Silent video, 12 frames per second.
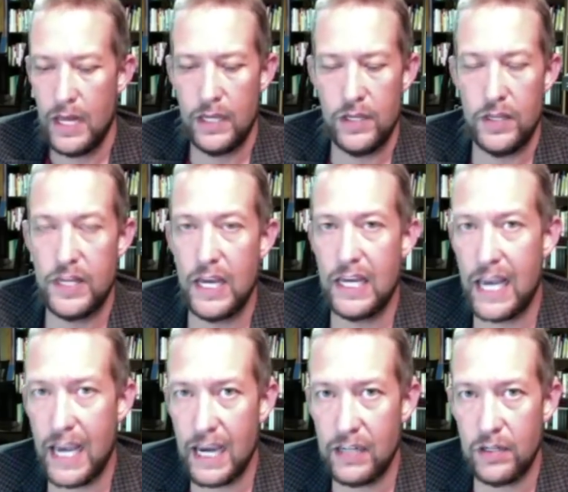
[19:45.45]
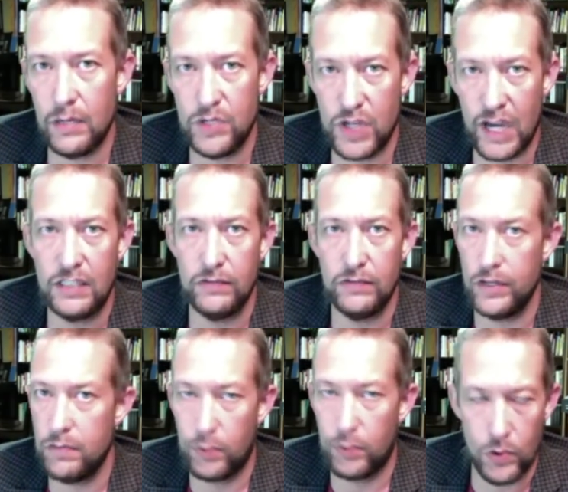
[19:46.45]
they can't
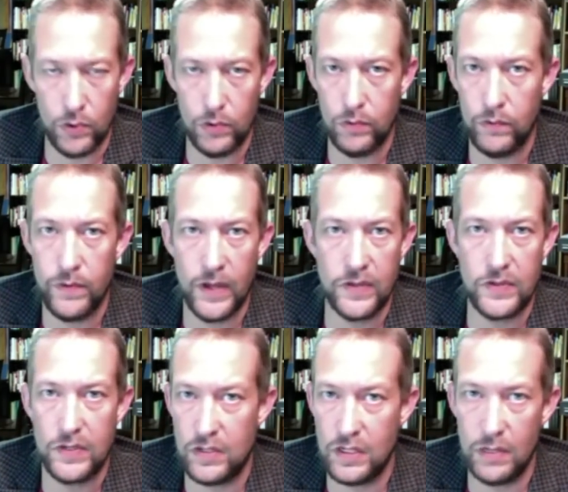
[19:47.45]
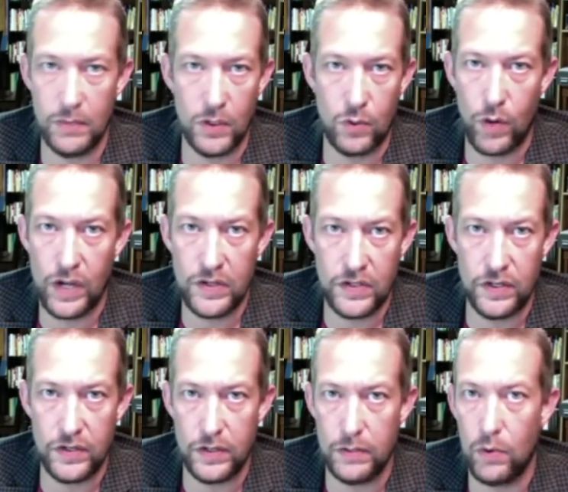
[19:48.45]
objectively prove that systemic
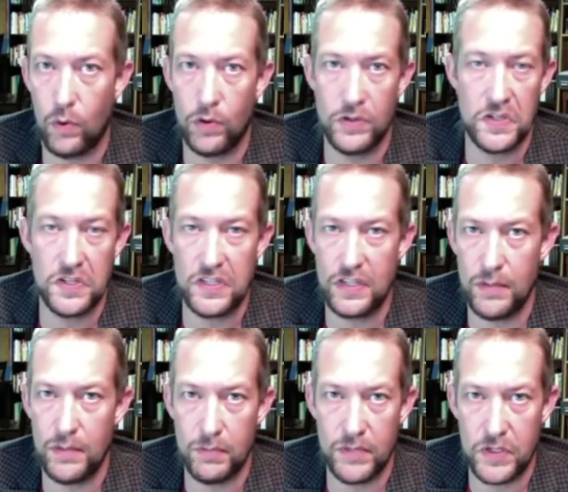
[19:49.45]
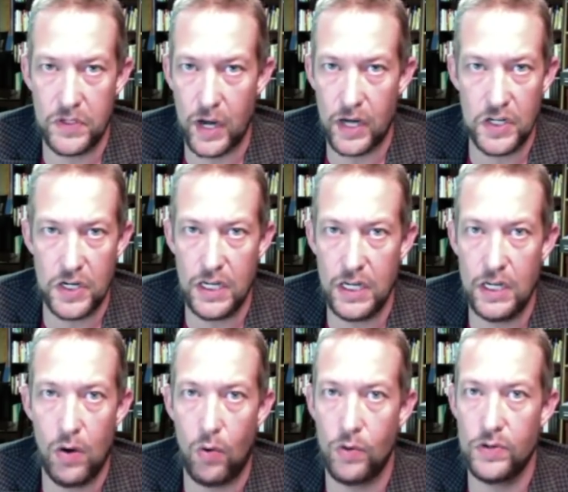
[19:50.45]
racism or systemic misogyny
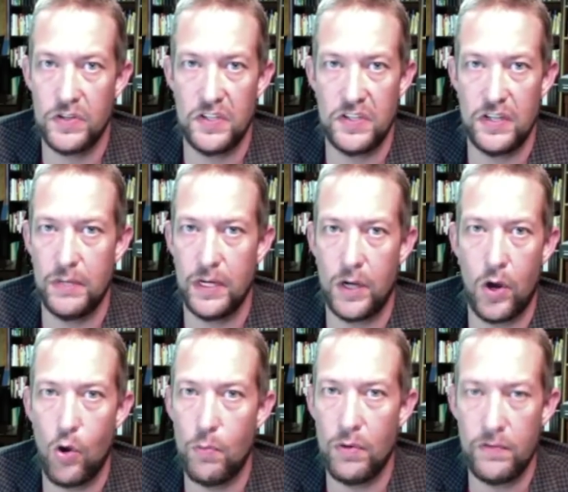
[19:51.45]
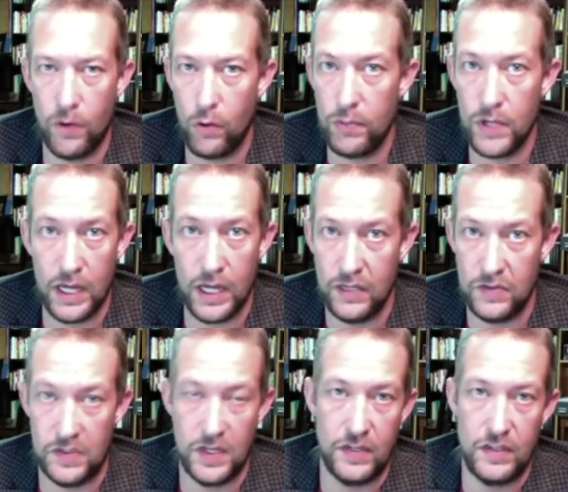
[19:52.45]
or systemic homophobia
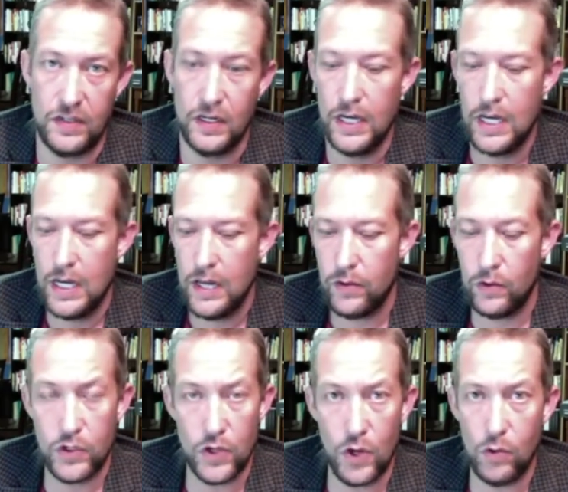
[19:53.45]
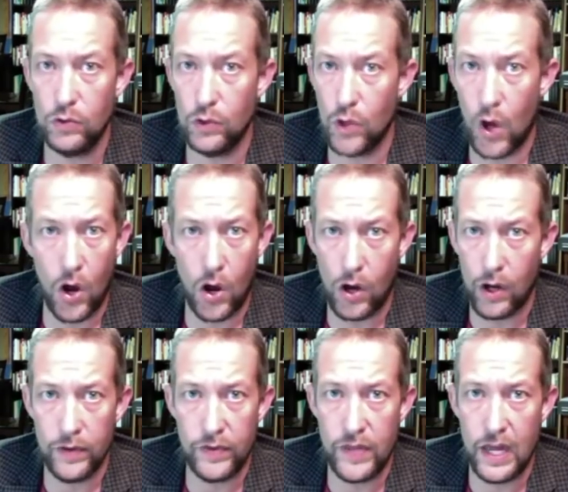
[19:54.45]
exist. There's no
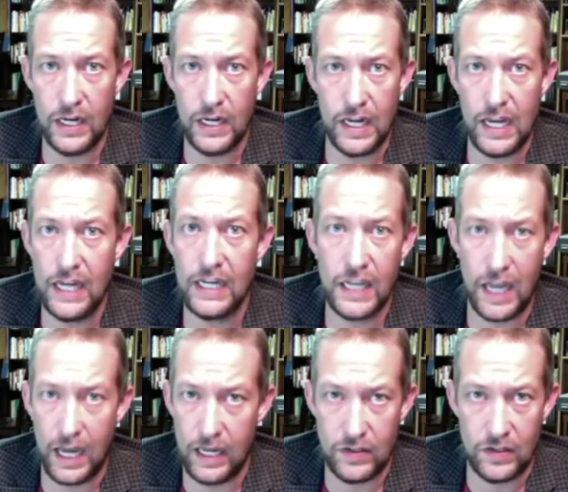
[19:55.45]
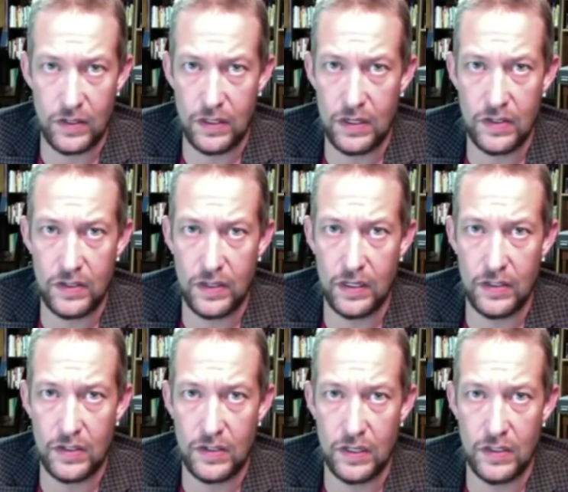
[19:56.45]
law that indicates that these
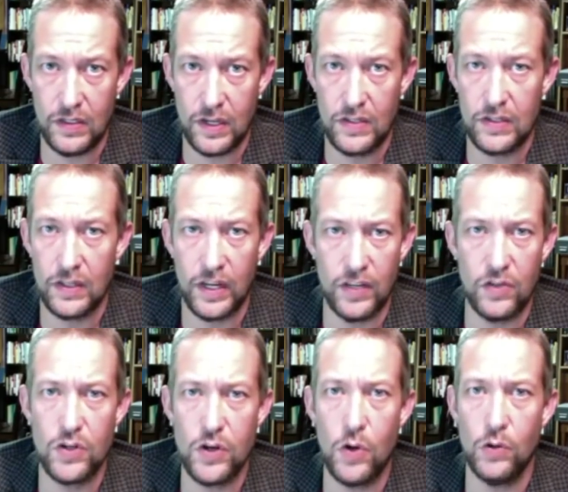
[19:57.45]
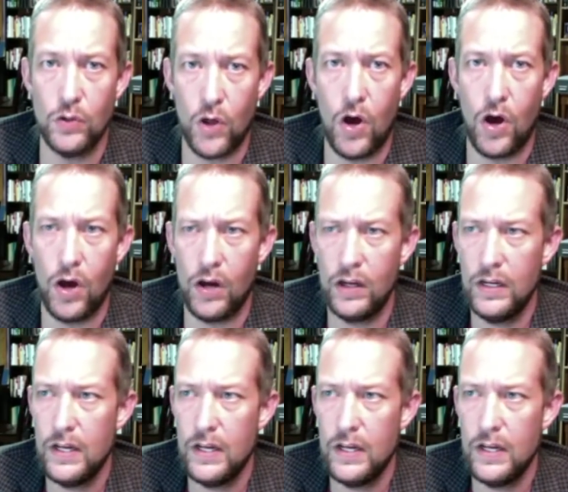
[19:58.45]
things exist. Like, there's no law